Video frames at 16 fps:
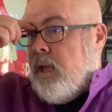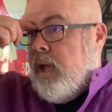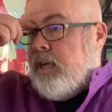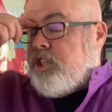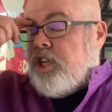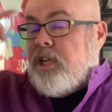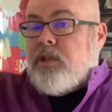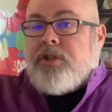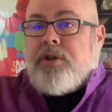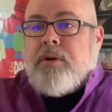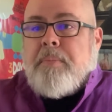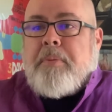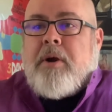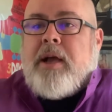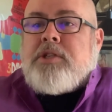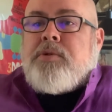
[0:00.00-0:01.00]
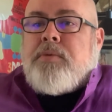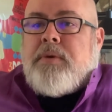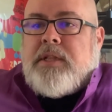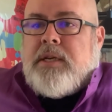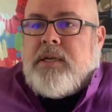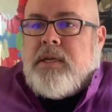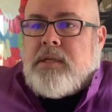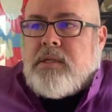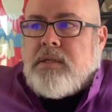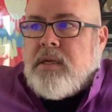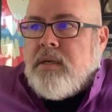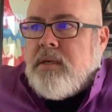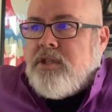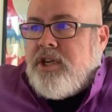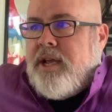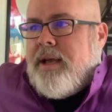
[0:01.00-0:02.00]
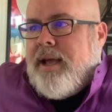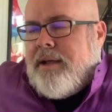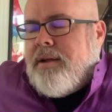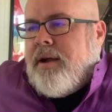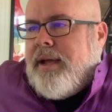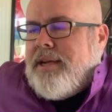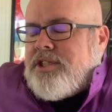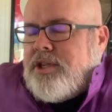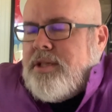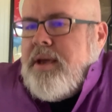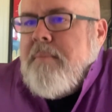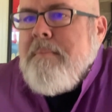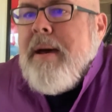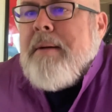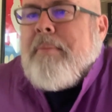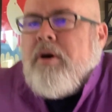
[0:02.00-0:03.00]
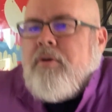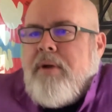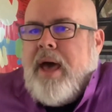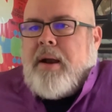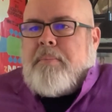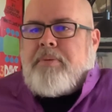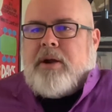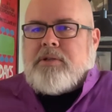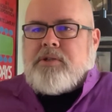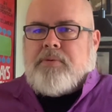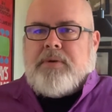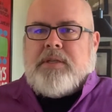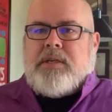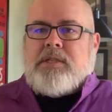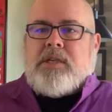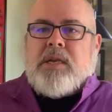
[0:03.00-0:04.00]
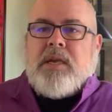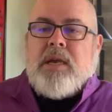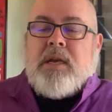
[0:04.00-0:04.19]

And she issued a press release, actually a memo, not a press release.